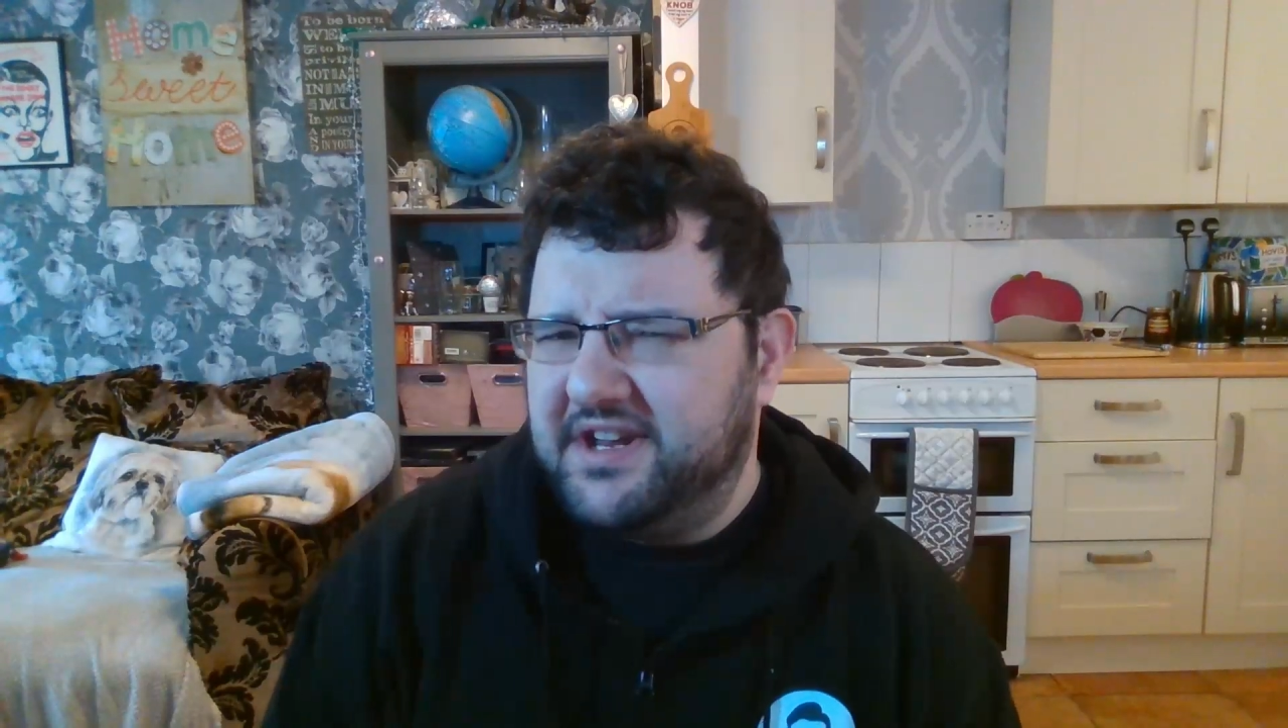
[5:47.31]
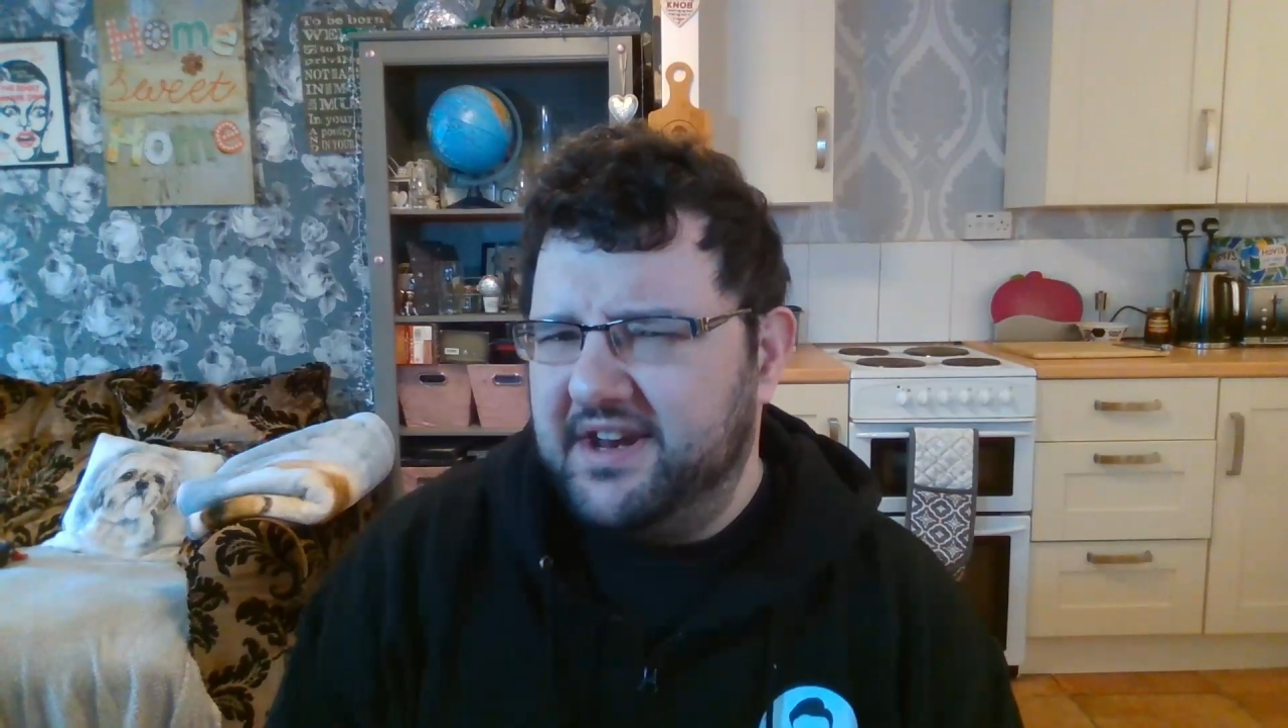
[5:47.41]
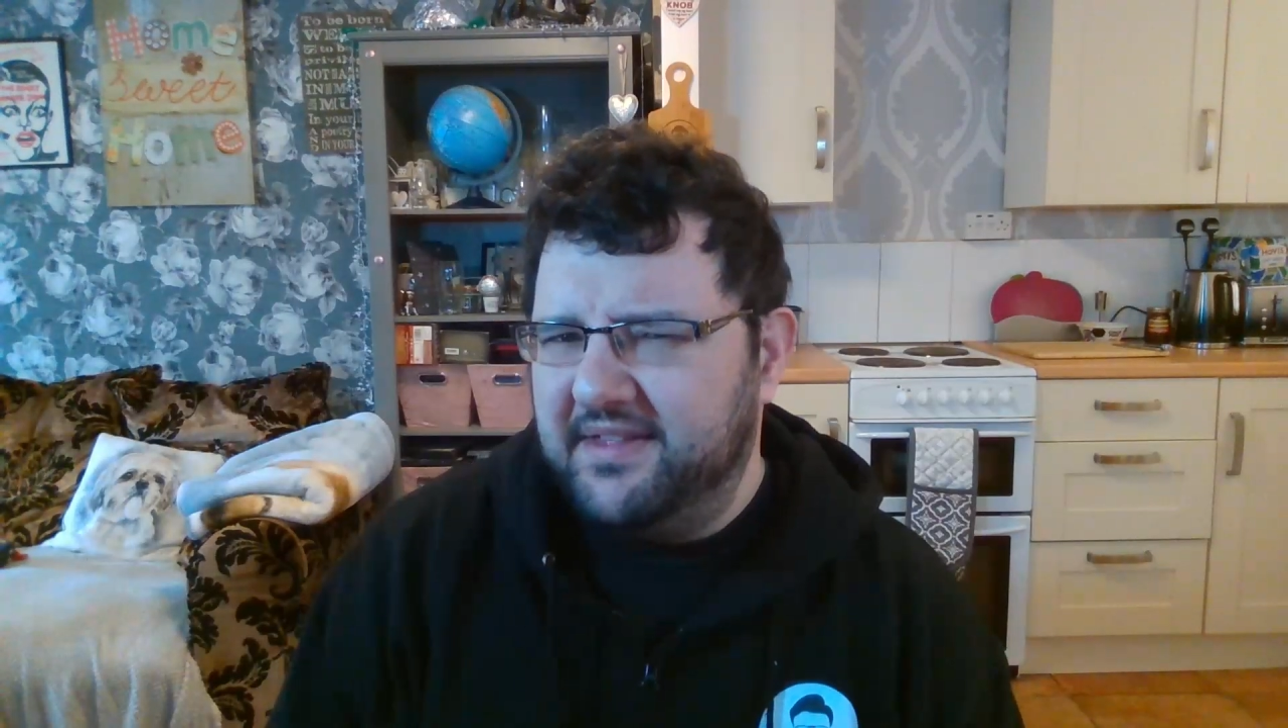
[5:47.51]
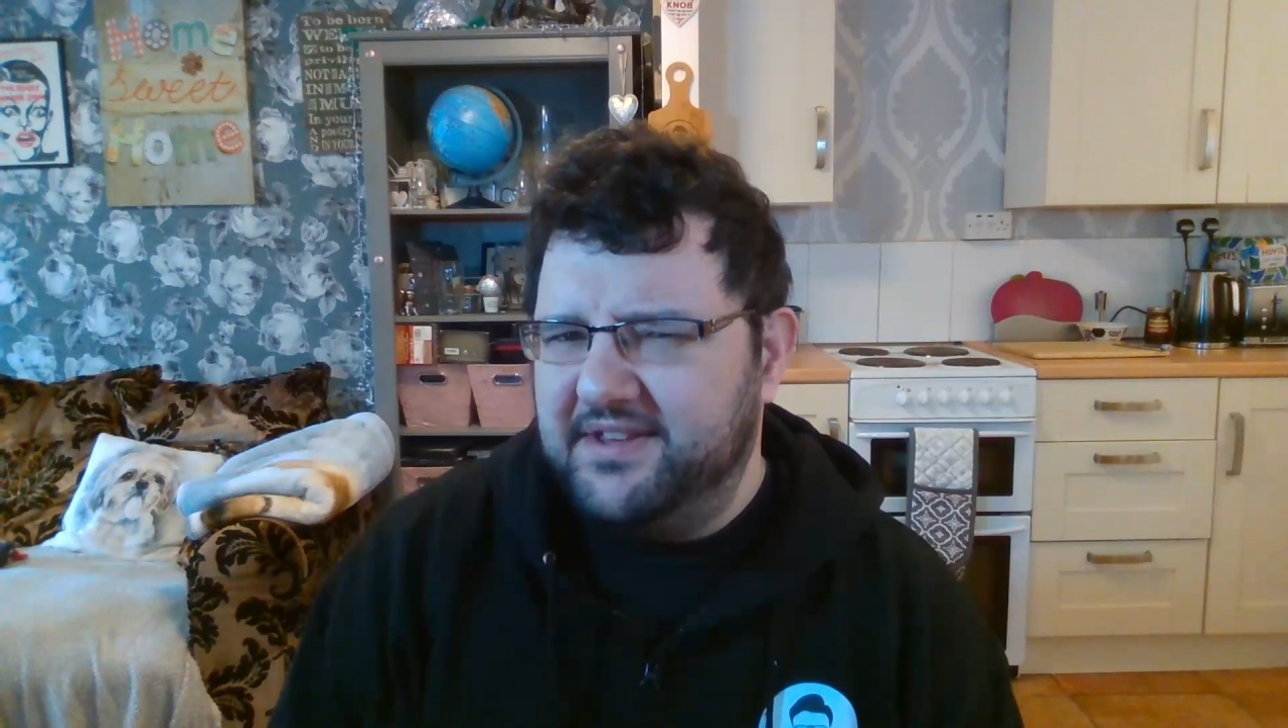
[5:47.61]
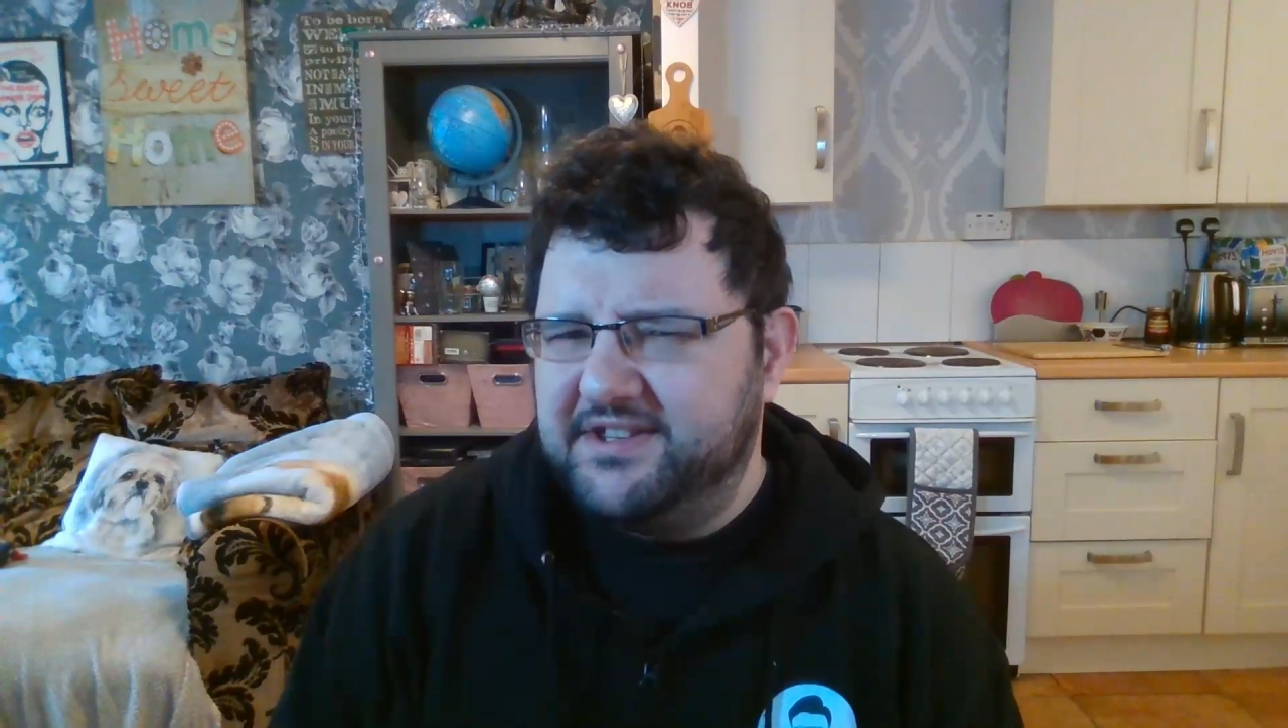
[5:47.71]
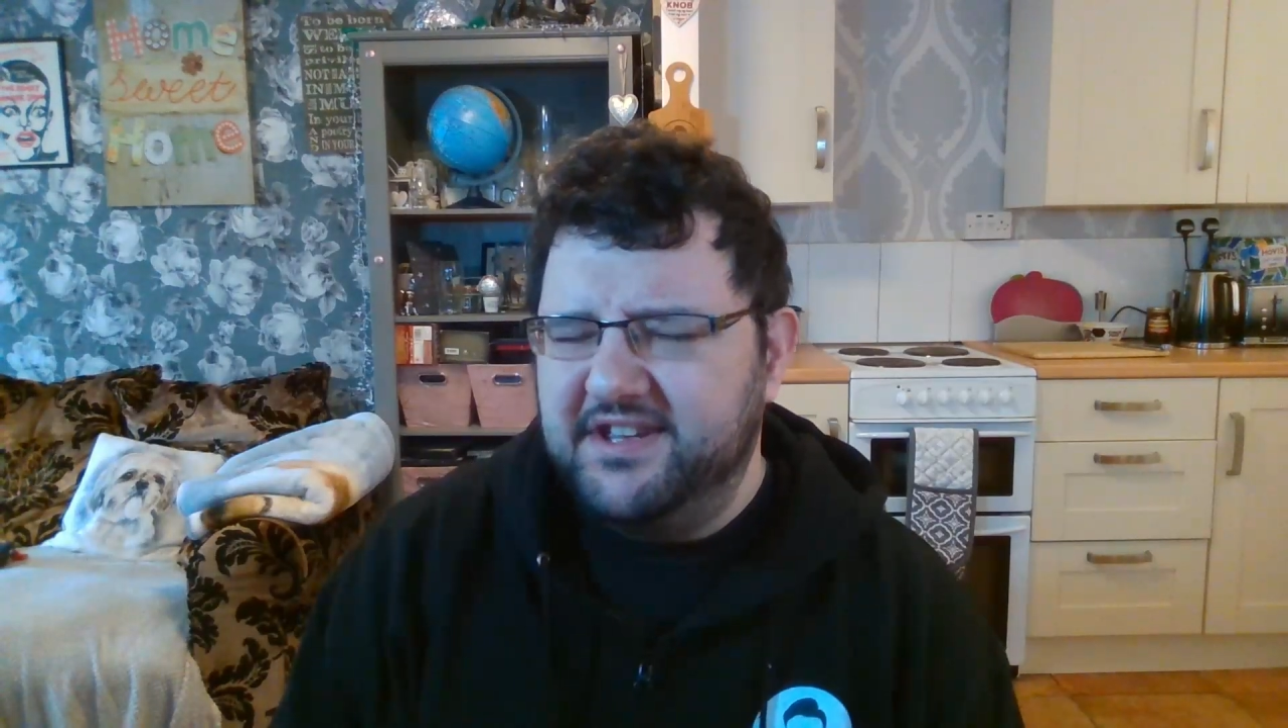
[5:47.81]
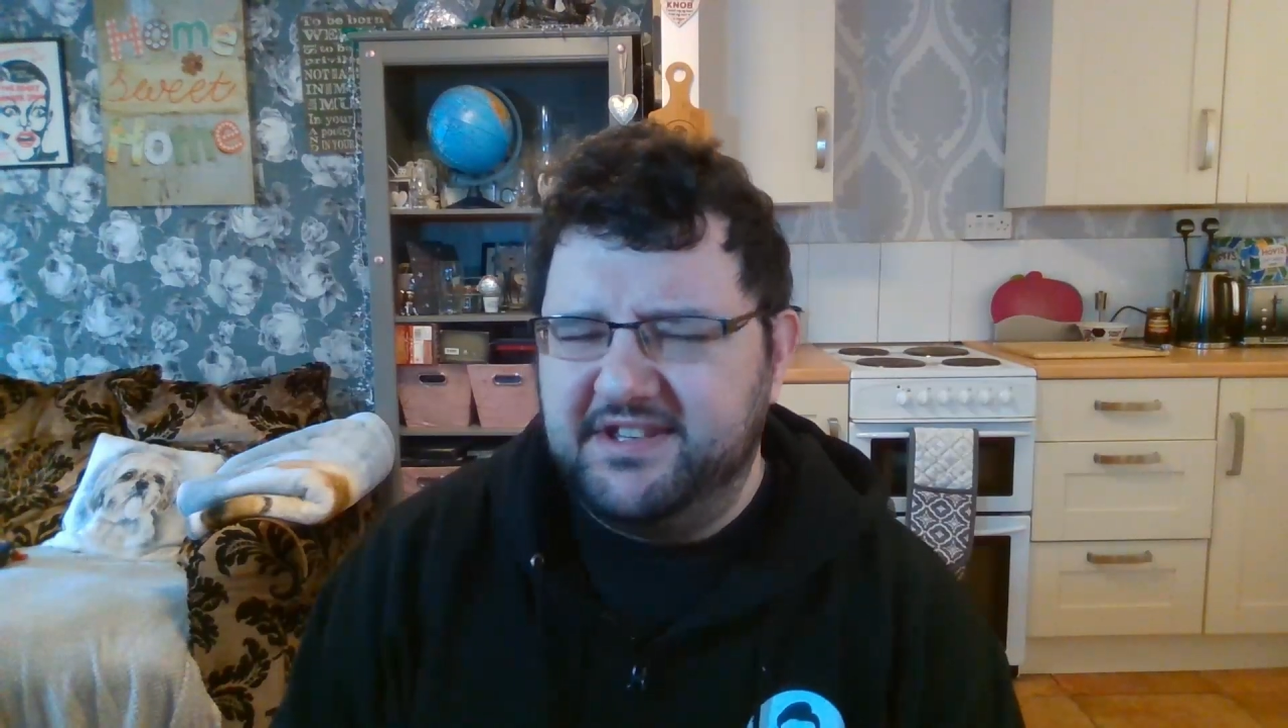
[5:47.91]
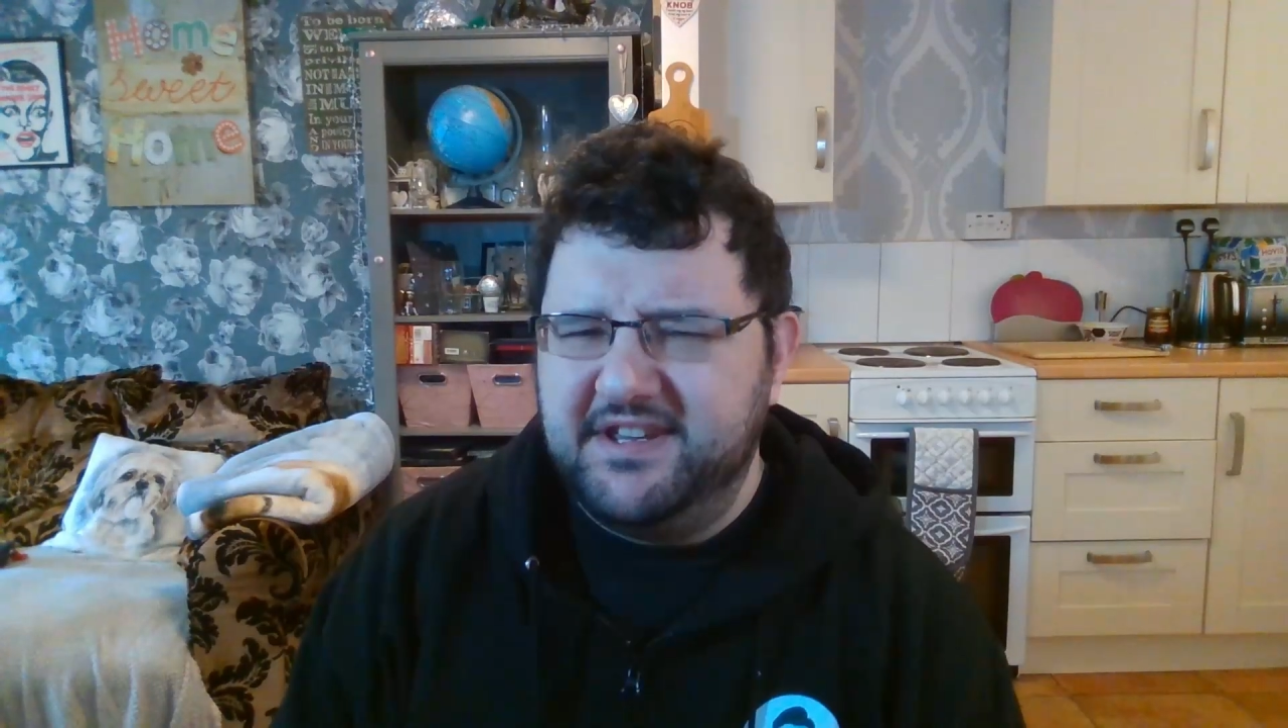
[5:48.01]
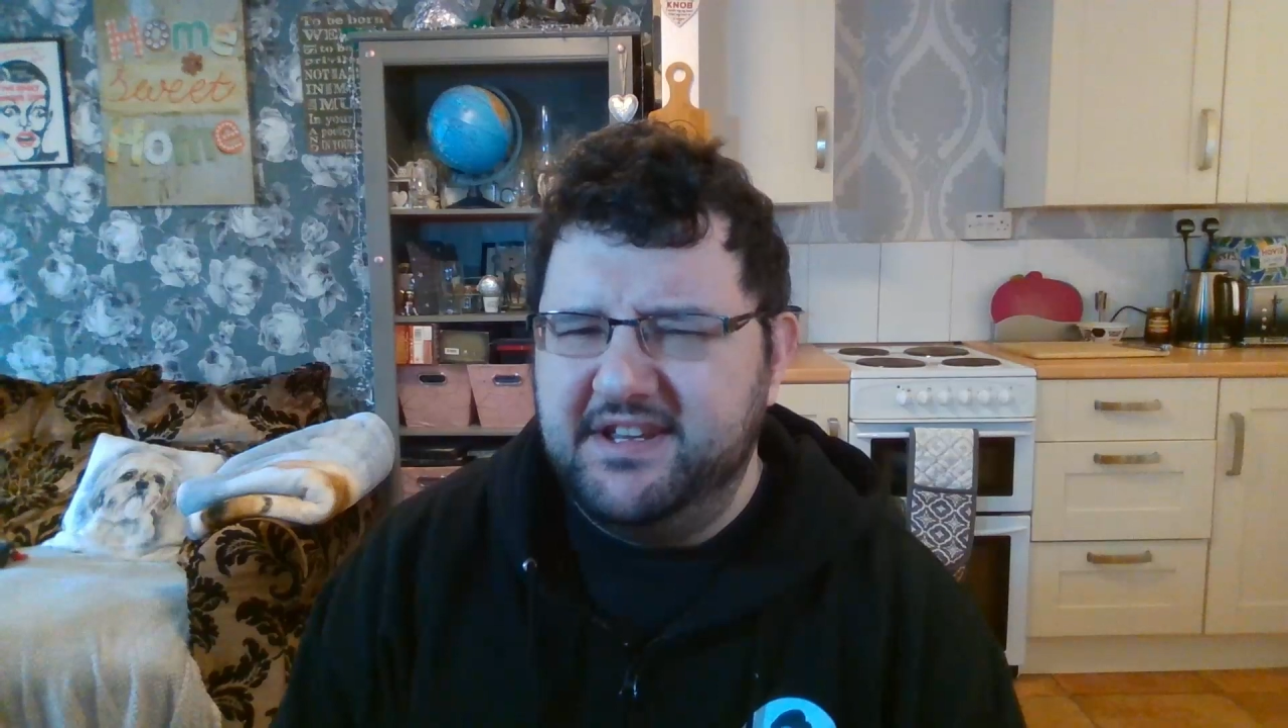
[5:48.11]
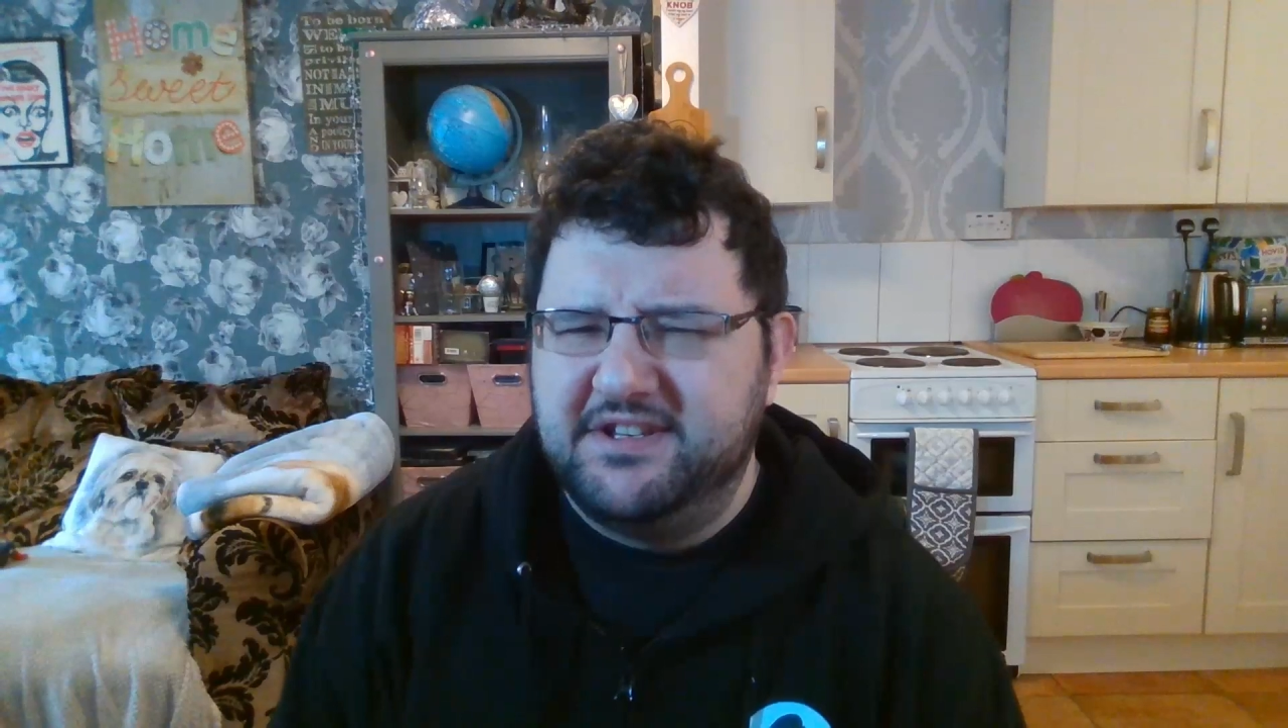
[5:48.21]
connect the city